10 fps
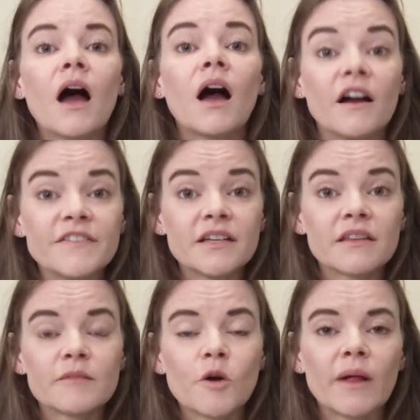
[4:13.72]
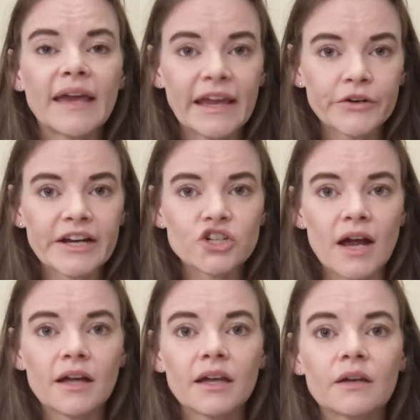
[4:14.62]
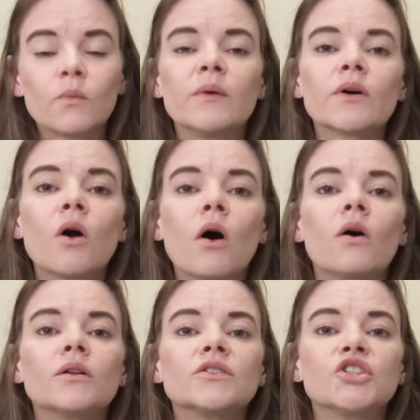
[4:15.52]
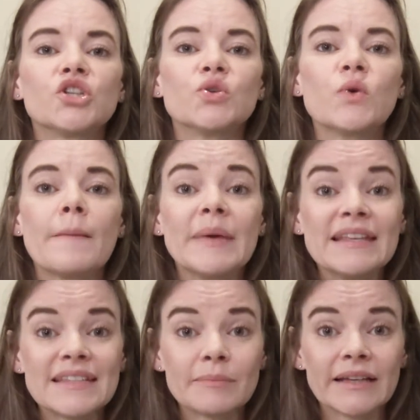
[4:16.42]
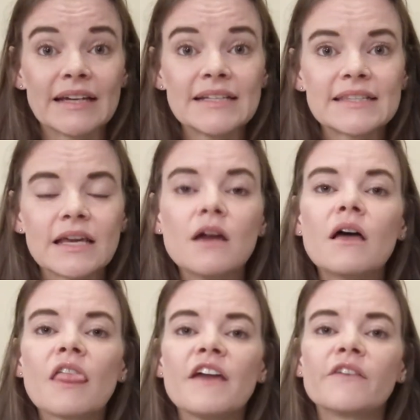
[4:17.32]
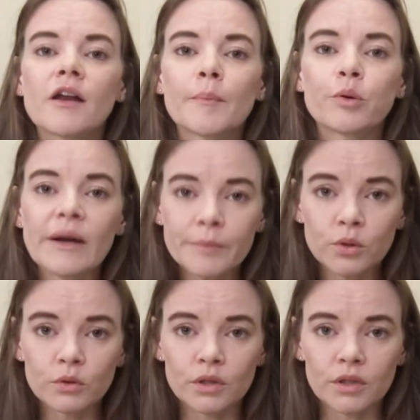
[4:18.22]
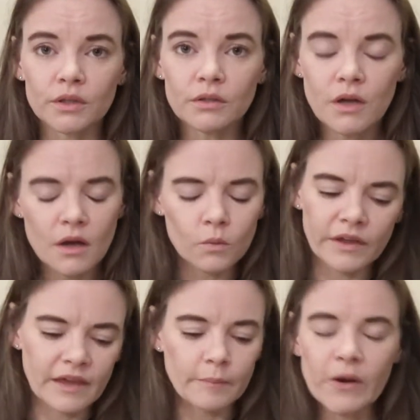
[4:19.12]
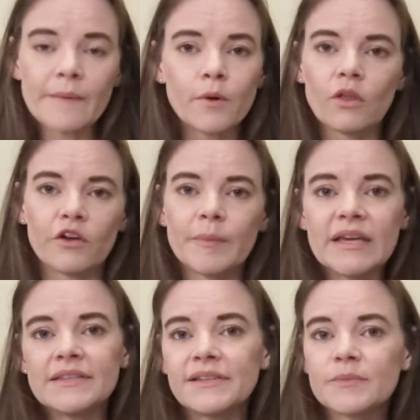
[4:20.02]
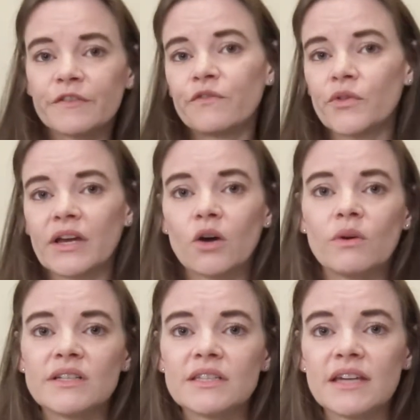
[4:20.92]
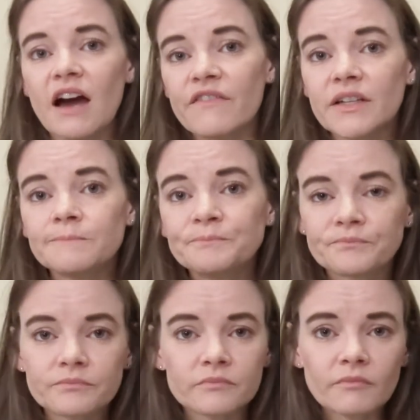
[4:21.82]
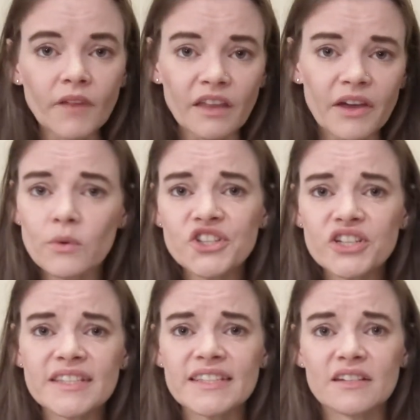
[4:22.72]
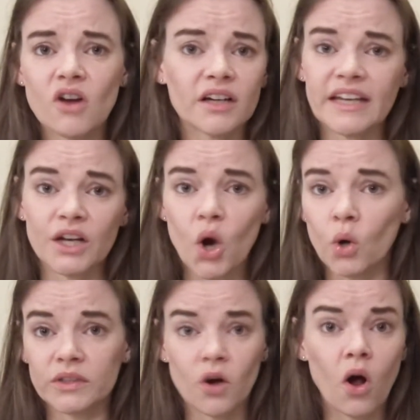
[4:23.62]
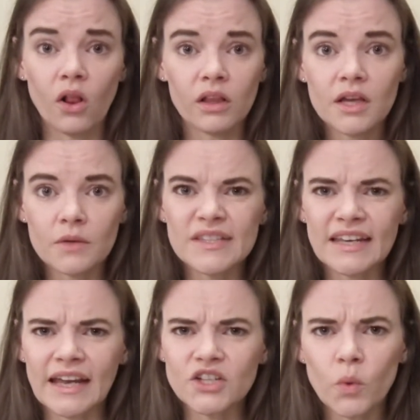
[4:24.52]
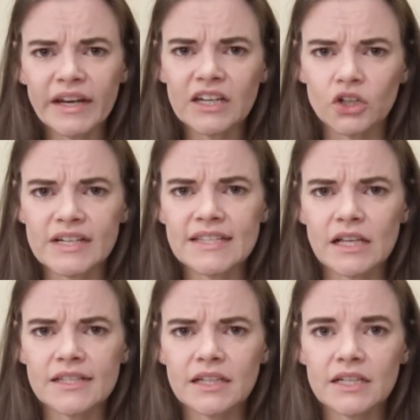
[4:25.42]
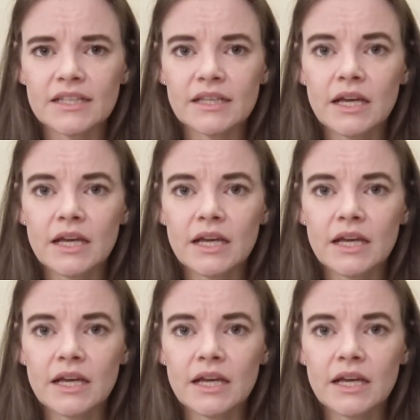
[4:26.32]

After the mobile catering truck, we were called to a pizza place. They've got a prep cooler where they prep all their pizzas before they go into the oven. That was just not getting cold at all. It was sitting at 20 degrees Celsius.